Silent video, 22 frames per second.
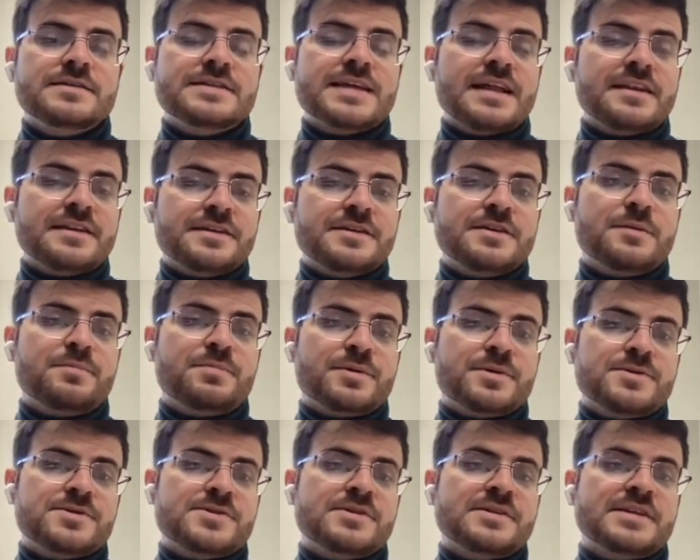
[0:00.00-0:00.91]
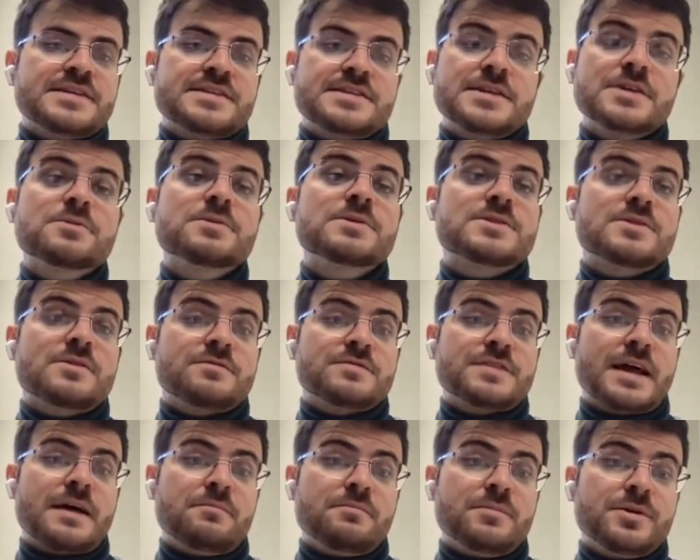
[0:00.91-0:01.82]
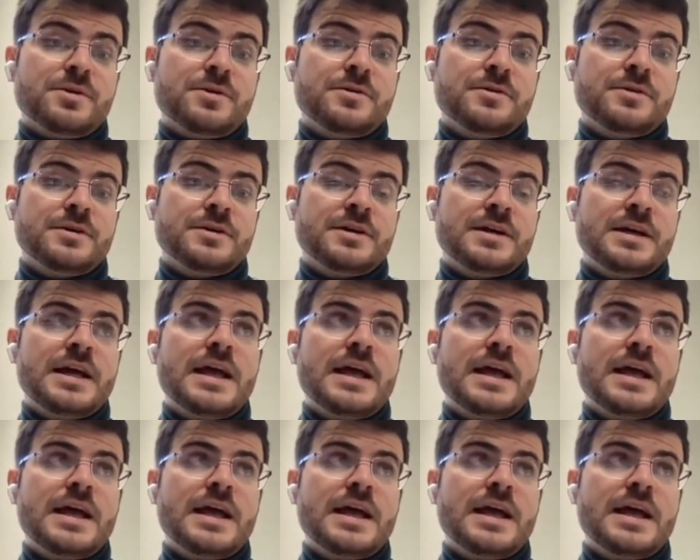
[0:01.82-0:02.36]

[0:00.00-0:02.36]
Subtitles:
telling the person a series of numbers